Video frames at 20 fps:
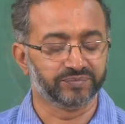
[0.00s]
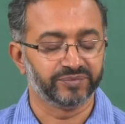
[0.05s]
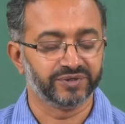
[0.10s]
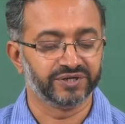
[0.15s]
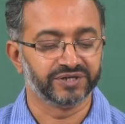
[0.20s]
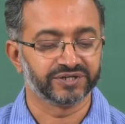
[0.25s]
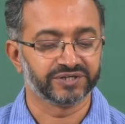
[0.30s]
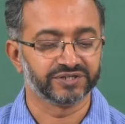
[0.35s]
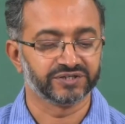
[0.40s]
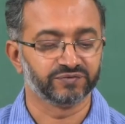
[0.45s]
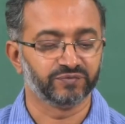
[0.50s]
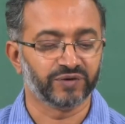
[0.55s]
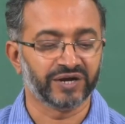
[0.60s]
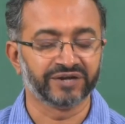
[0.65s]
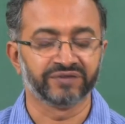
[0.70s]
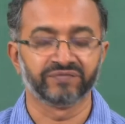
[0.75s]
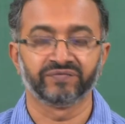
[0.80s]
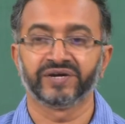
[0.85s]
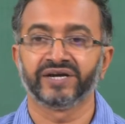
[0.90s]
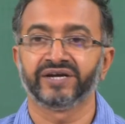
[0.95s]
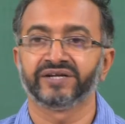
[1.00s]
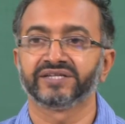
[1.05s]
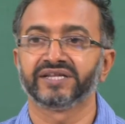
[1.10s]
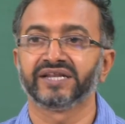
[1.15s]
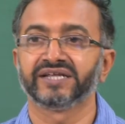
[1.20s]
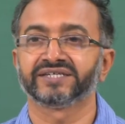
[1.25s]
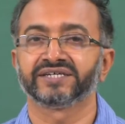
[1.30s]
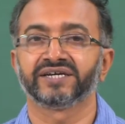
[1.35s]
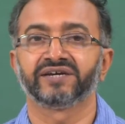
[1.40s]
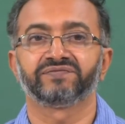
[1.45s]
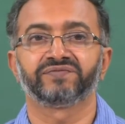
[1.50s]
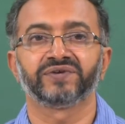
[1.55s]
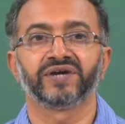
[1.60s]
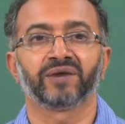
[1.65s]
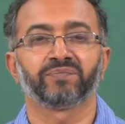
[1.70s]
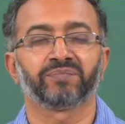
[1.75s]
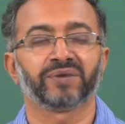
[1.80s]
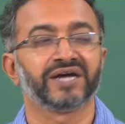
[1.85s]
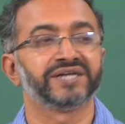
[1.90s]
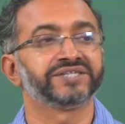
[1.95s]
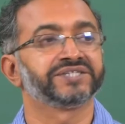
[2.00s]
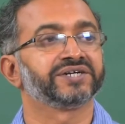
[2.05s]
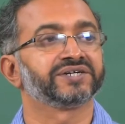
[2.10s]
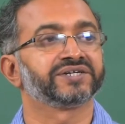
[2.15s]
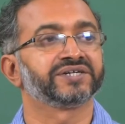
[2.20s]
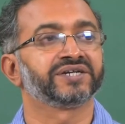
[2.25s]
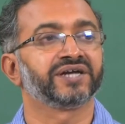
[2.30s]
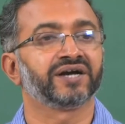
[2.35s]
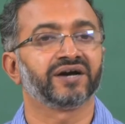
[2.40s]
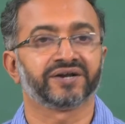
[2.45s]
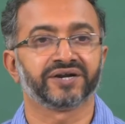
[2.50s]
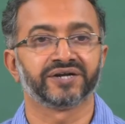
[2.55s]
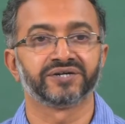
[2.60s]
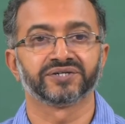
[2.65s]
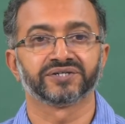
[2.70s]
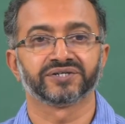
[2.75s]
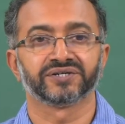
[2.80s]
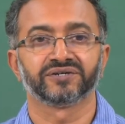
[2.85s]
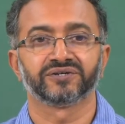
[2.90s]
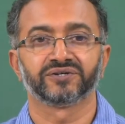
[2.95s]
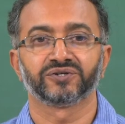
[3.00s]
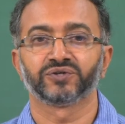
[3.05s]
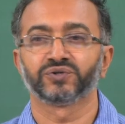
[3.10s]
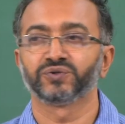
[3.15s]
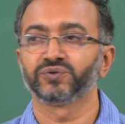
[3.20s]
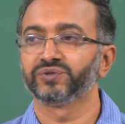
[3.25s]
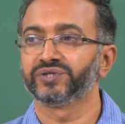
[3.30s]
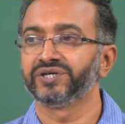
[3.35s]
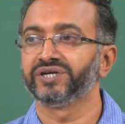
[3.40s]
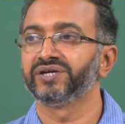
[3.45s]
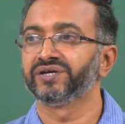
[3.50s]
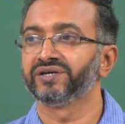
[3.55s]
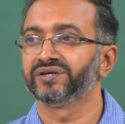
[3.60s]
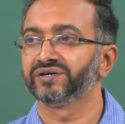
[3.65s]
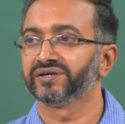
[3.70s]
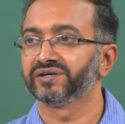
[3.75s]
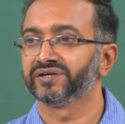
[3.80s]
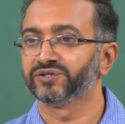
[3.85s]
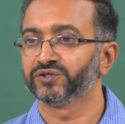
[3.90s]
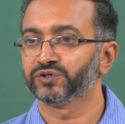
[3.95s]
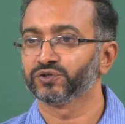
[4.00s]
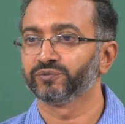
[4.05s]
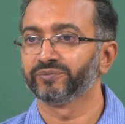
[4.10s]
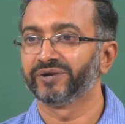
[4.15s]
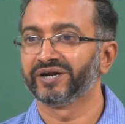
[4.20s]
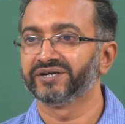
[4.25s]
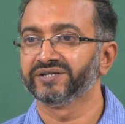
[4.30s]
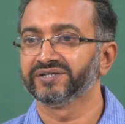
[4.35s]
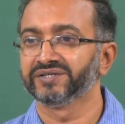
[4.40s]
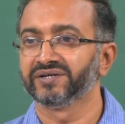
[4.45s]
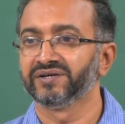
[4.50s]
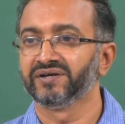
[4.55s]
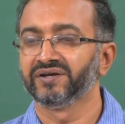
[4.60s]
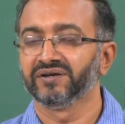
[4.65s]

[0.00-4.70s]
It is one way, let us say if we apply certain current to the instrument,